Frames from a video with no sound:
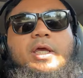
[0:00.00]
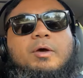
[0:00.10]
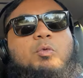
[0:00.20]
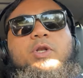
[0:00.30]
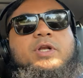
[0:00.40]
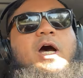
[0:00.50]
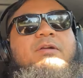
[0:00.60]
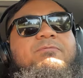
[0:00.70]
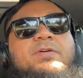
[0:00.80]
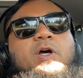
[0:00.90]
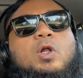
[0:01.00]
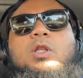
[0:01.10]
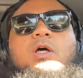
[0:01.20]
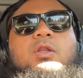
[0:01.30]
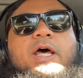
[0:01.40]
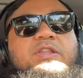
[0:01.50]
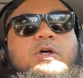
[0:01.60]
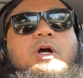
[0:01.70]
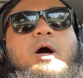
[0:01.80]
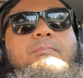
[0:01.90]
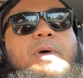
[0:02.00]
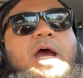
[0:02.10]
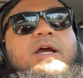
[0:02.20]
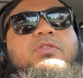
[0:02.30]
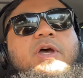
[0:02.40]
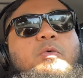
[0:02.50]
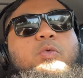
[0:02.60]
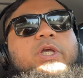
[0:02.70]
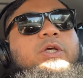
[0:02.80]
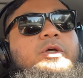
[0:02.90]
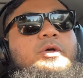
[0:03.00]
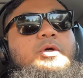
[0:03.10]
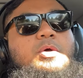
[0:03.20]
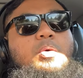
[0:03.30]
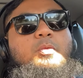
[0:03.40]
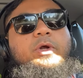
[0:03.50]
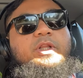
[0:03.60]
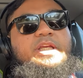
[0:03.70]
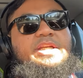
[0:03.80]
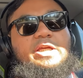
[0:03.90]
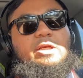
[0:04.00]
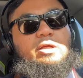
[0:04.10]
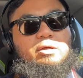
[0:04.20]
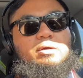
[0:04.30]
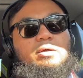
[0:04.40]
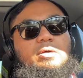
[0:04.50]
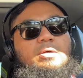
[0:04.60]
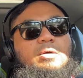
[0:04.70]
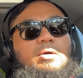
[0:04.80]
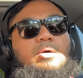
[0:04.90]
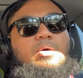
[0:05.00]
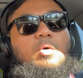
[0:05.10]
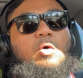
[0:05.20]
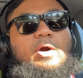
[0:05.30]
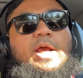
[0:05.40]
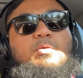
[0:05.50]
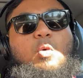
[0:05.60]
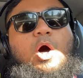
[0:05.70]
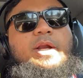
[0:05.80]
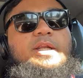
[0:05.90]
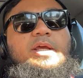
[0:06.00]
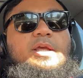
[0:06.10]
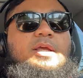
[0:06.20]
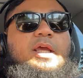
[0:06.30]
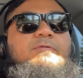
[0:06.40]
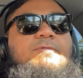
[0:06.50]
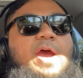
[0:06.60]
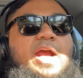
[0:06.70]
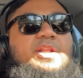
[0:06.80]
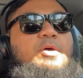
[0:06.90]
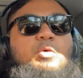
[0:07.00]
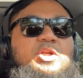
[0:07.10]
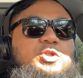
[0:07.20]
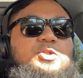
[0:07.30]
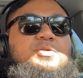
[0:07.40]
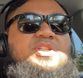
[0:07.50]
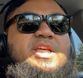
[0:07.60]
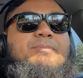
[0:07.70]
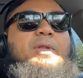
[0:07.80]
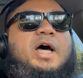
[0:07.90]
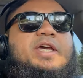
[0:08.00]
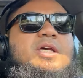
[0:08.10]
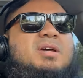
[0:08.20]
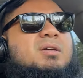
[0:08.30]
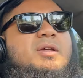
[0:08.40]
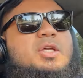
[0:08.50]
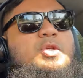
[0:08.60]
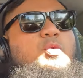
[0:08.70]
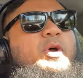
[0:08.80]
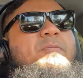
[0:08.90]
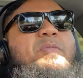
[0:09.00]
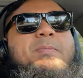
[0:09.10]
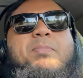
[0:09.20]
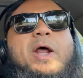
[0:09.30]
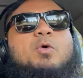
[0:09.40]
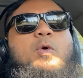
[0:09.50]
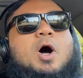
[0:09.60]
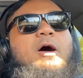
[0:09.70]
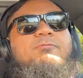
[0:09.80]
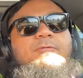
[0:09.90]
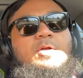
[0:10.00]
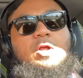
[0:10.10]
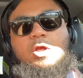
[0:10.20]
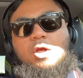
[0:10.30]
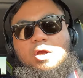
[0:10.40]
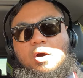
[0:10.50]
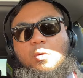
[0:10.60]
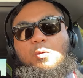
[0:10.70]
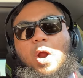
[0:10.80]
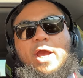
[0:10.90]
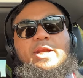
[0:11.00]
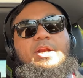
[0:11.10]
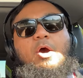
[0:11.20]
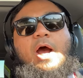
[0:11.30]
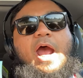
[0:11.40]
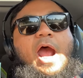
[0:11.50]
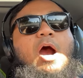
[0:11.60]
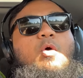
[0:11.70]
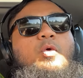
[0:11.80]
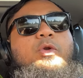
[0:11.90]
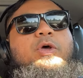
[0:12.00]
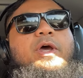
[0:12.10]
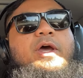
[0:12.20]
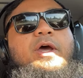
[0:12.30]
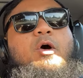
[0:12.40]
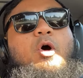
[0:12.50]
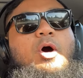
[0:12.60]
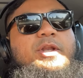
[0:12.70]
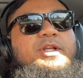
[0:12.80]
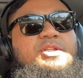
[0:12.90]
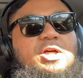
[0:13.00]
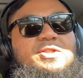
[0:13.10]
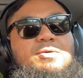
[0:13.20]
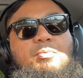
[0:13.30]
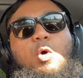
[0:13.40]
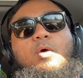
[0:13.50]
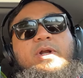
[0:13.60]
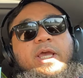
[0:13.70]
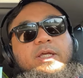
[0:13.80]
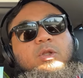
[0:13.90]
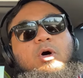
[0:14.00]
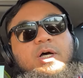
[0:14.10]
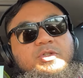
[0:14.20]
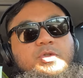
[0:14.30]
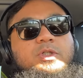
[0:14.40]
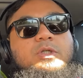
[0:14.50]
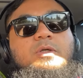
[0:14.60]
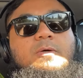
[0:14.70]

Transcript: it would not feel like the comeback that we really needed or had wanted. In fact, it would have just seemed like you would have been better off riding out on the Dustin Poirier loss